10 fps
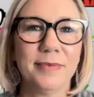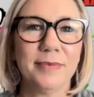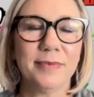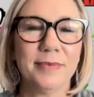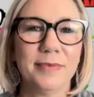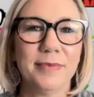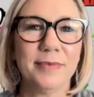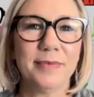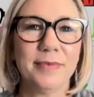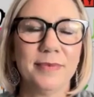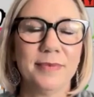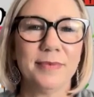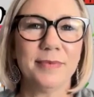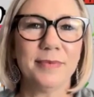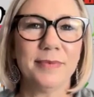
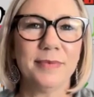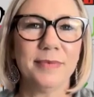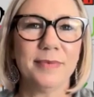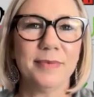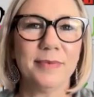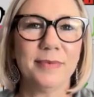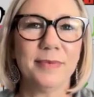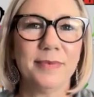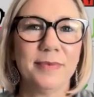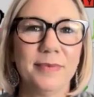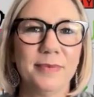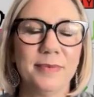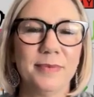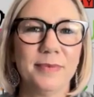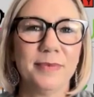
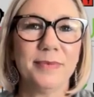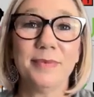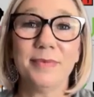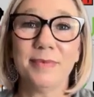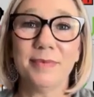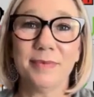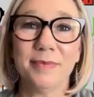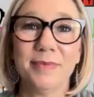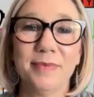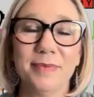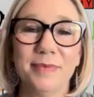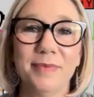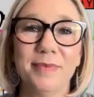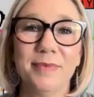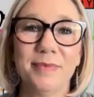
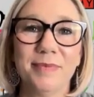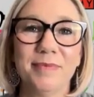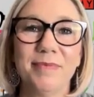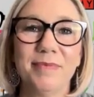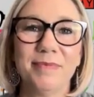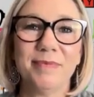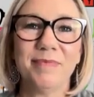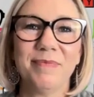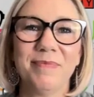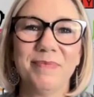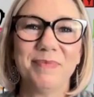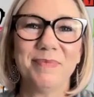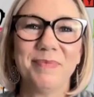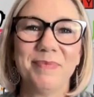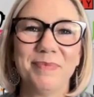
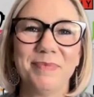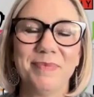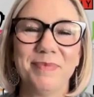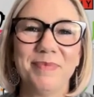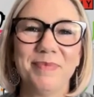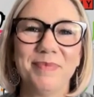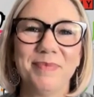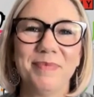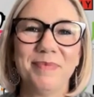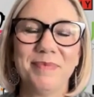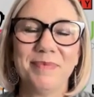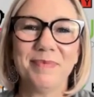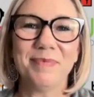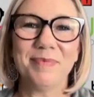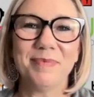
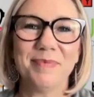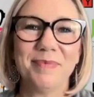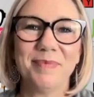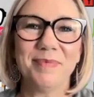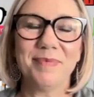(not speaking)